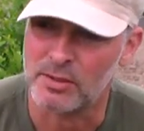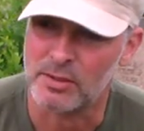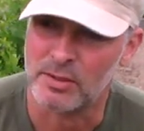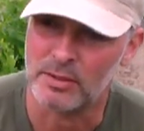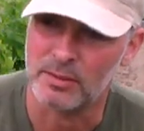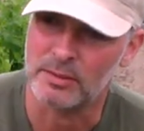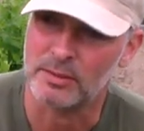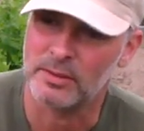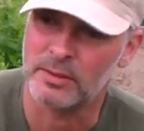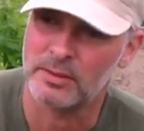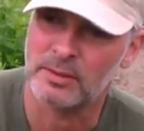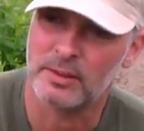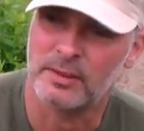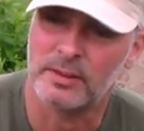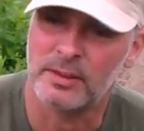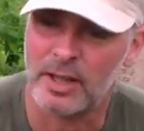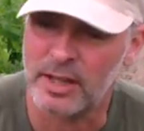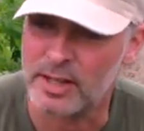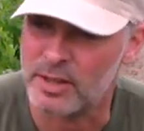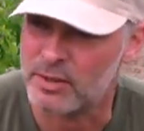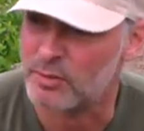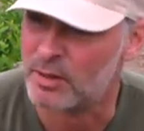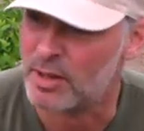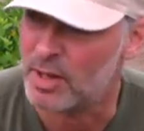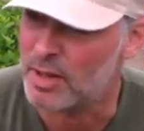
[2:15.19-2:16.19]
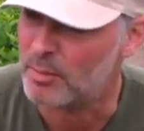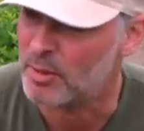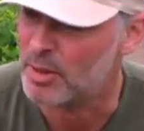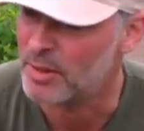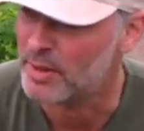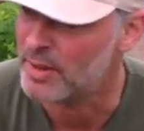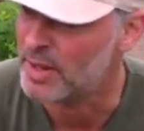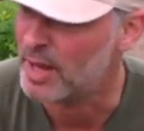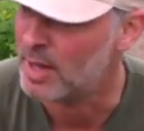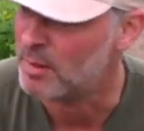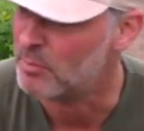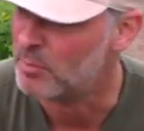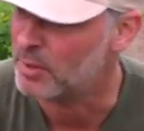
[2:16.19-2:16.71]
so a diatribe
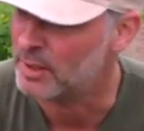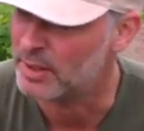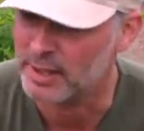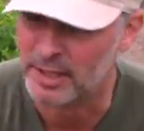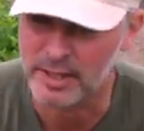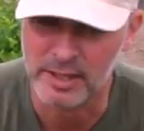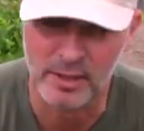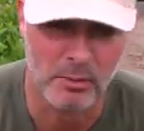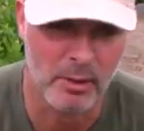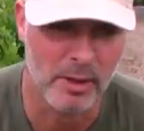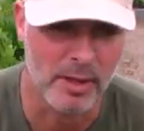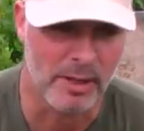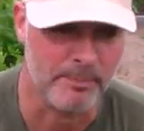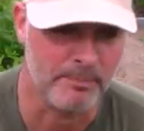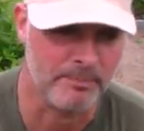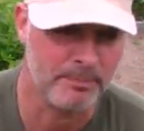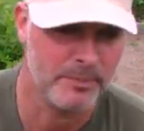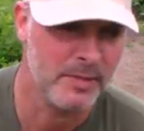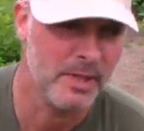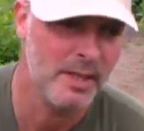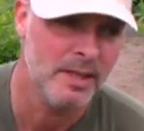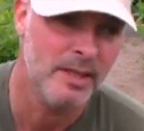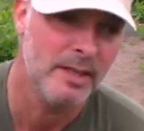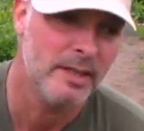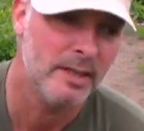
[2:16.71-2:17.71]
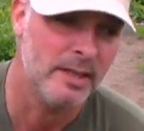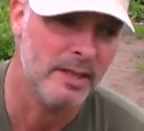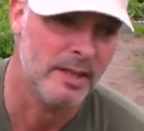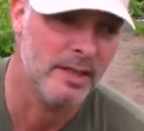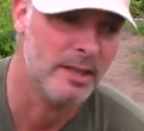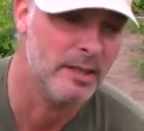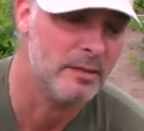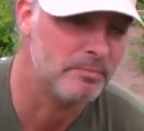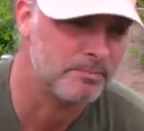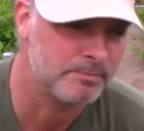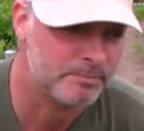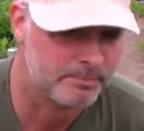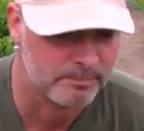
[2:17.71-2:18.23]
on that, but anyway,
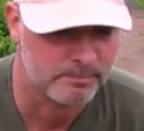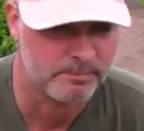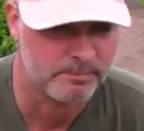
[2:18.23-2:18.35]
um,